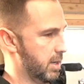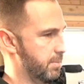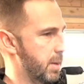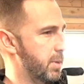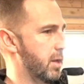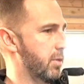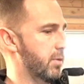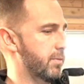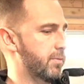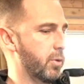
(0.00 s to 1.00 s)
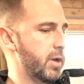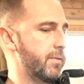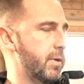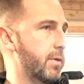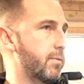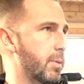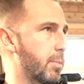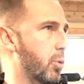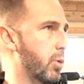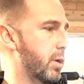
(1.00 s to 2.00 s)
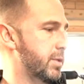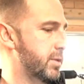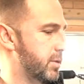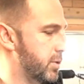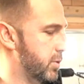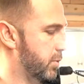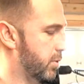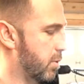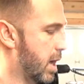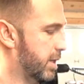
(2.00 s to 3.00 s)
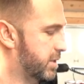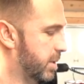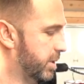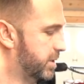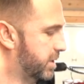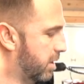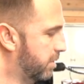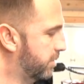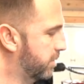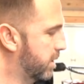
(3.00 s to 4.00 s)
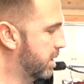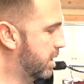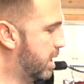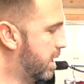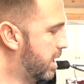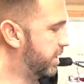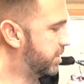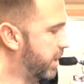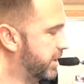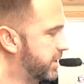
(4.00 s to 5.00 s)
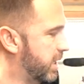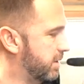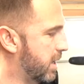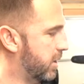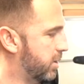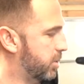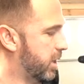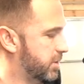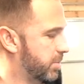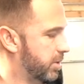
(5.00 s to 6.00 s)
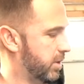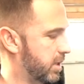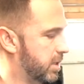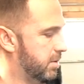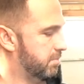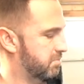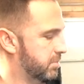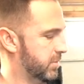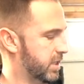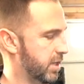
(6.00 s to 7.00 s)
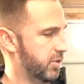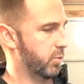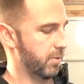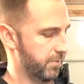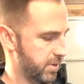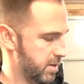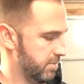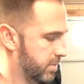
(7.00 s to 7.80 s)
maybe another 40 feet from the board to the rod tip itself. This bait's gonna be down approximately 10 to 12 feet.